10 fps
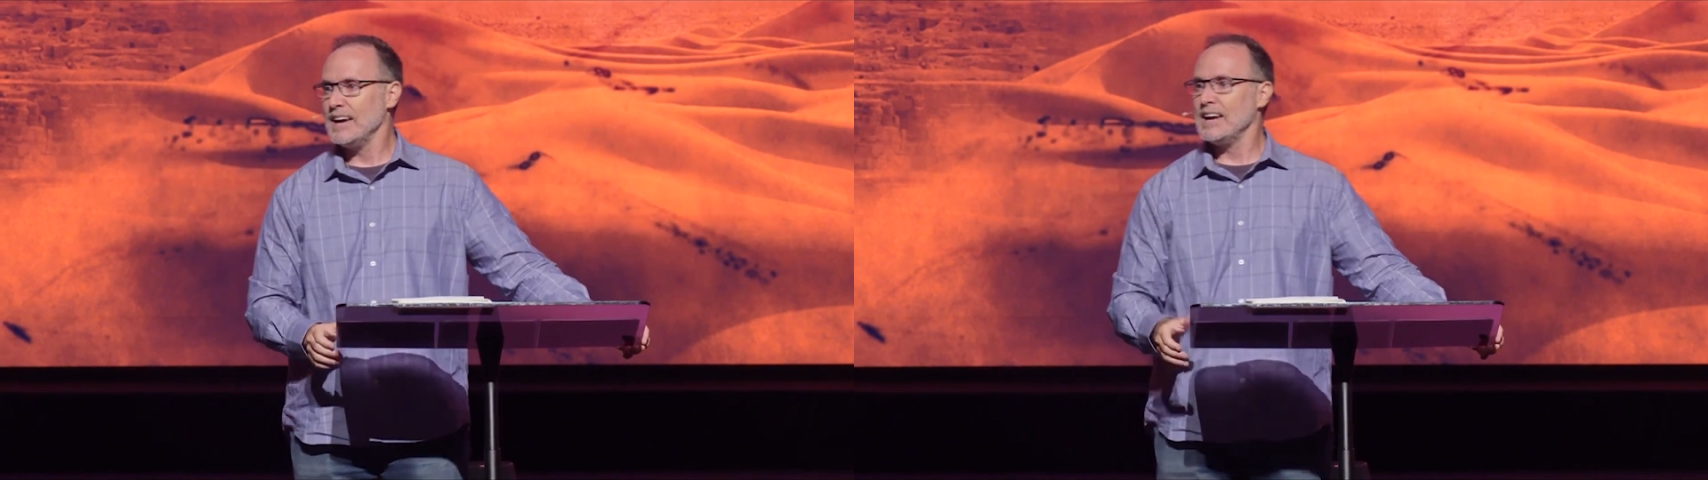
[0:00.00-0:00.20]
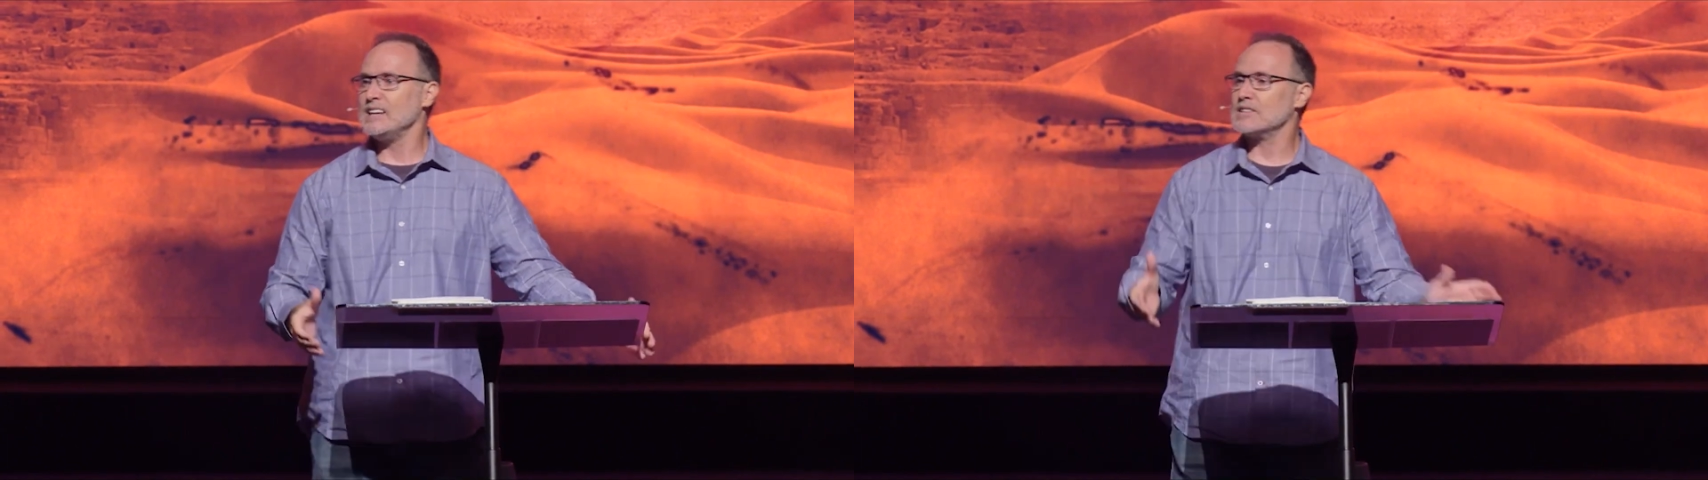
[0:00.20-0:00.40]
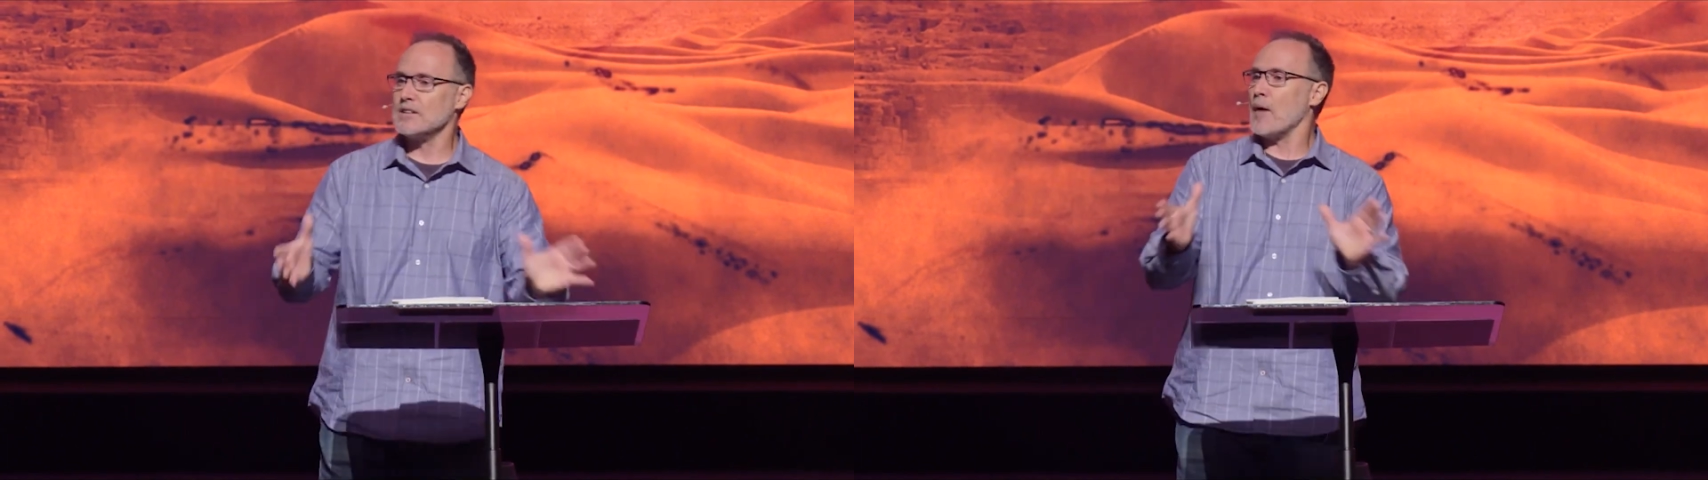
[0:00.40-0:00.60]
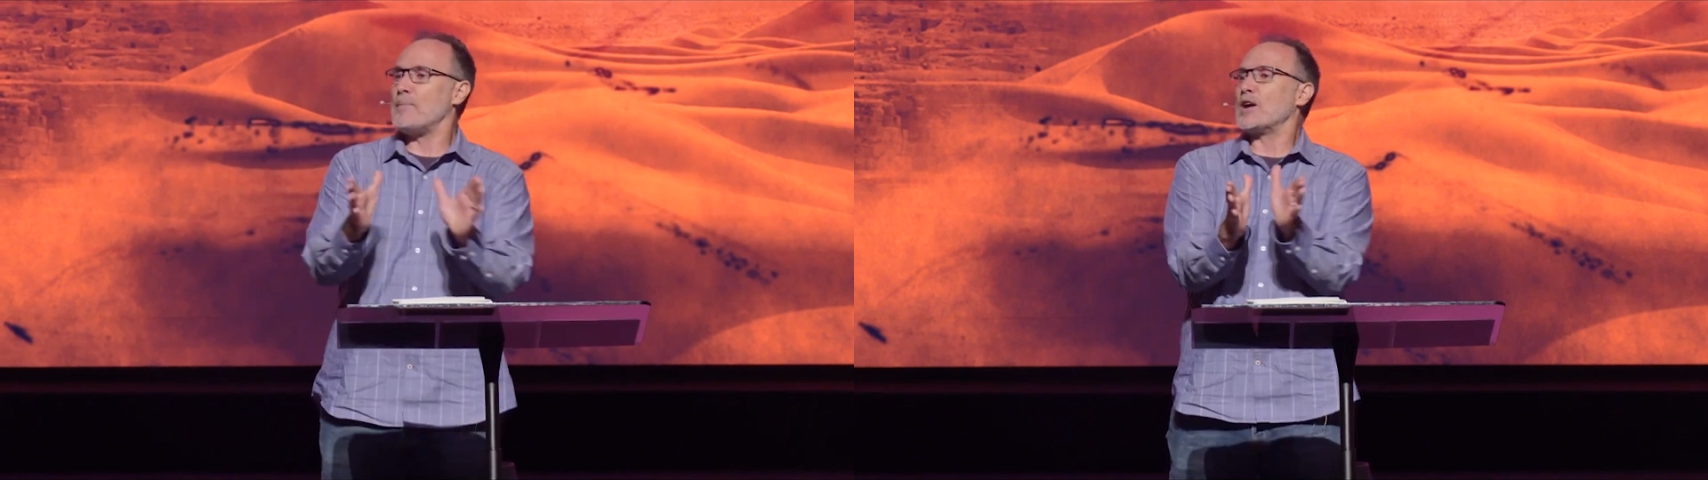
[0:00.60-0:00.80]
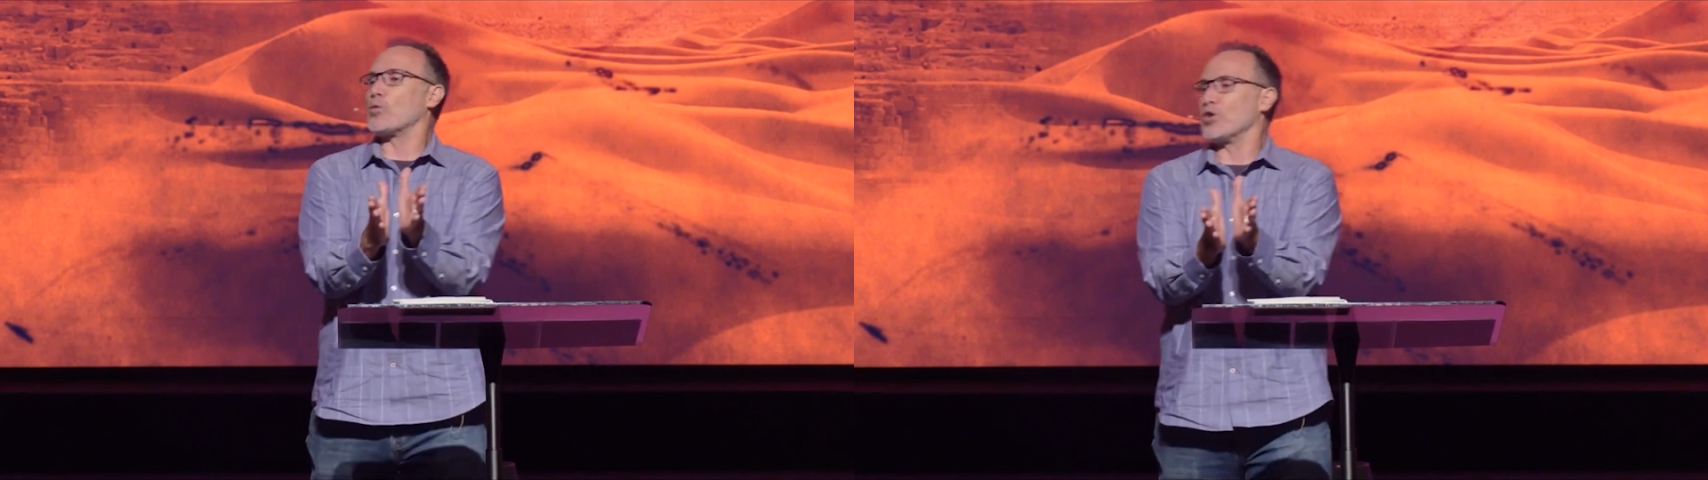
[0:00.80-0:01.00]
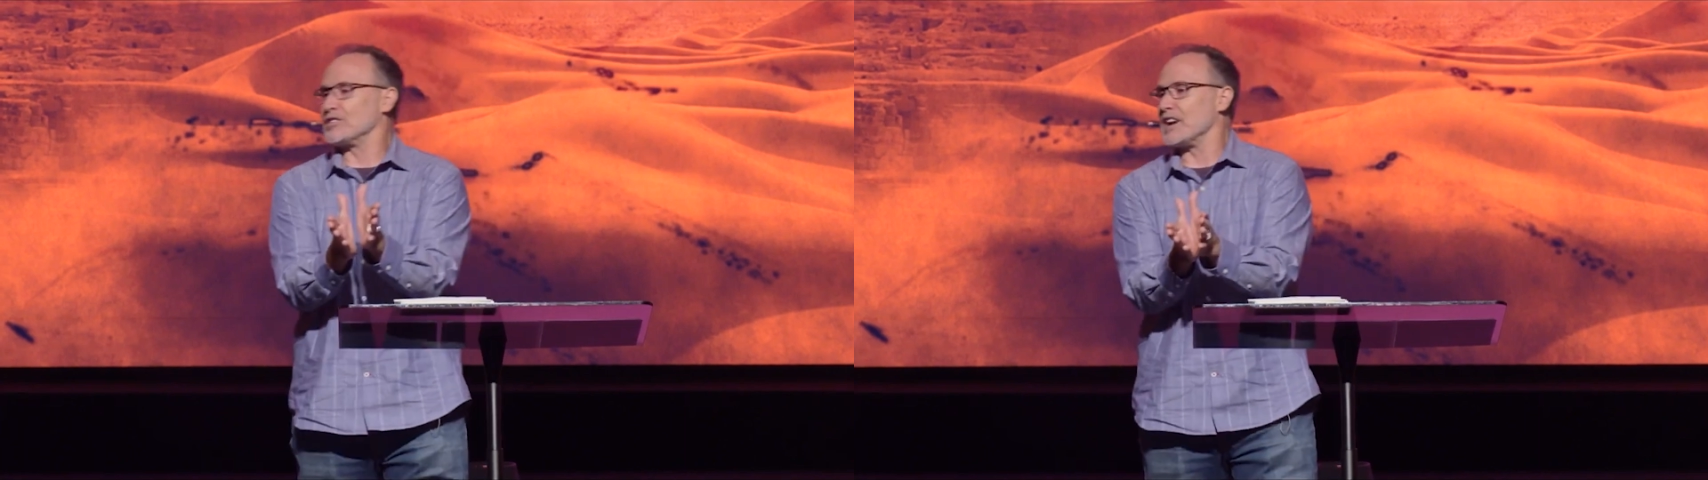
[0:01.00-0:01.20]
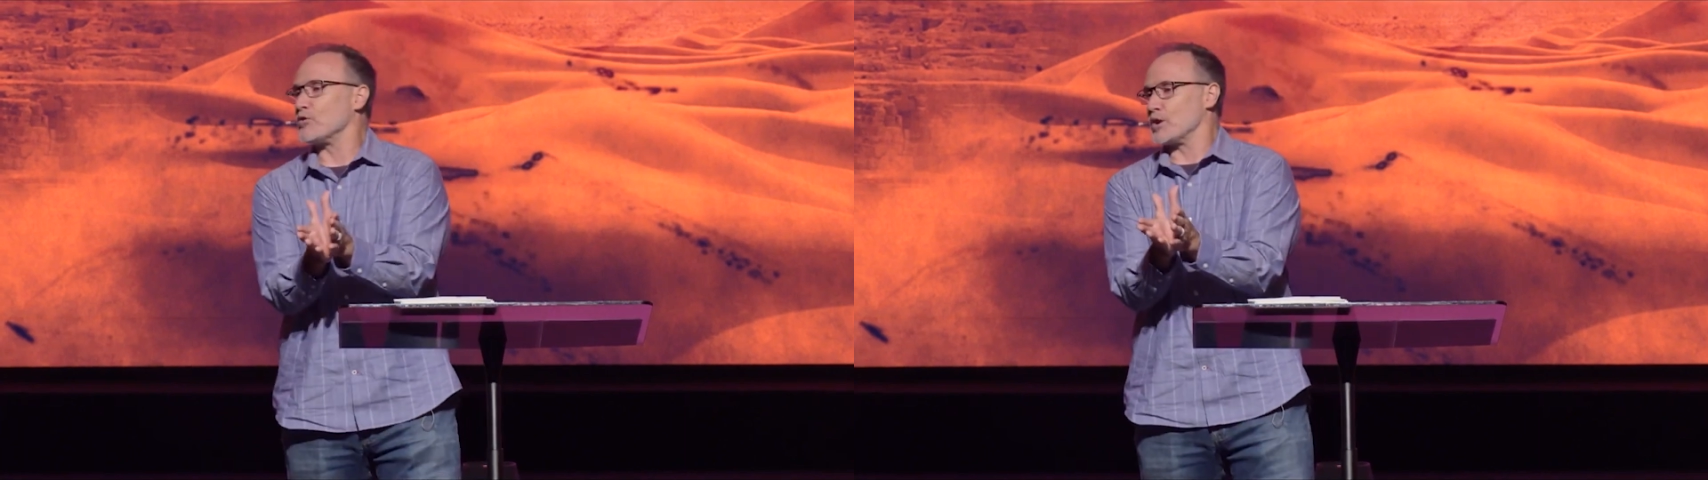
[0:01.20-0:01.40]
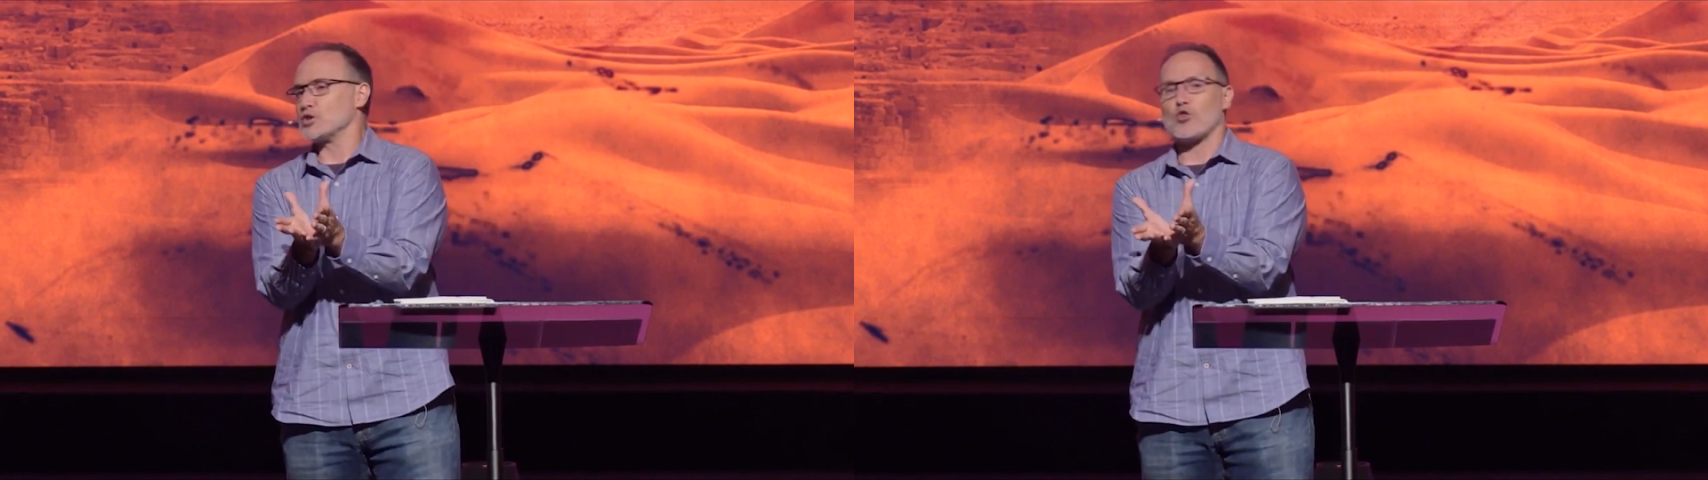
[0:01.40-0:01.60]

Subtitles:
He's a better word there,